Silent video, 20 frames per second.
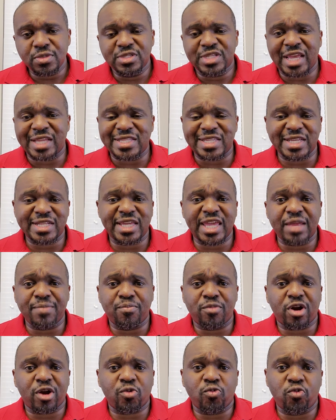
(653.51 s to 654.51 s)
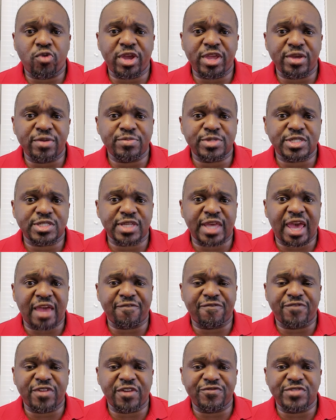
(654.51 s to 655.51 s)
They did get Mark Williams
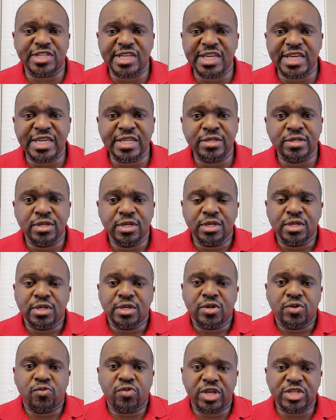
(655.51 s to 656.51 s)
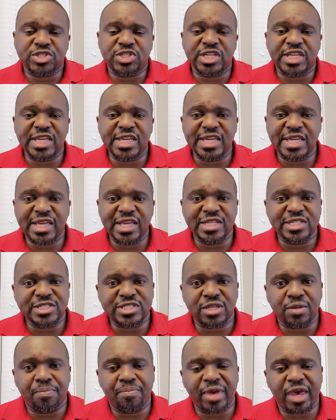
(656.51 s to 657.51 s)
at 15, which he
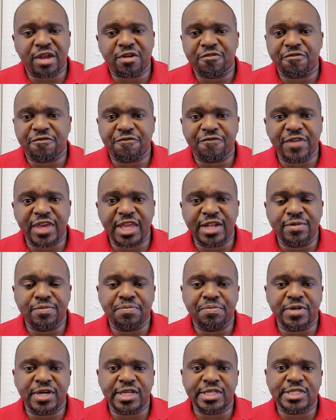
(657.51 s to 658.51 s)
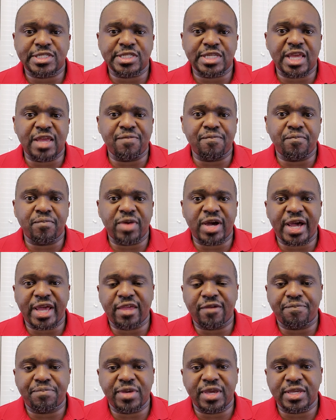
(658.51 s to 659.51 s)
is the better fit, but in my
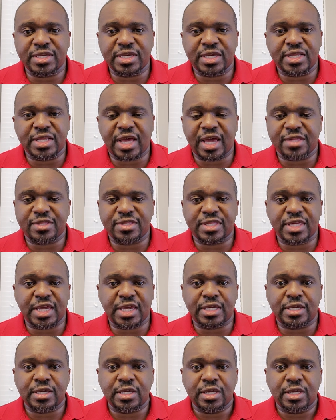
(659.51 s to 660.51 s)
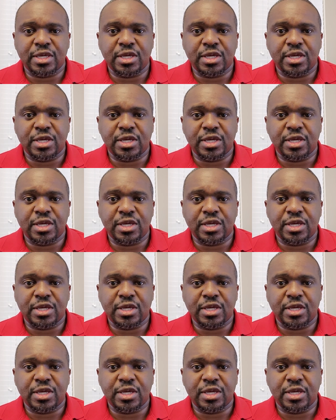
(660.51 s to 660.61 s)
opinion, I think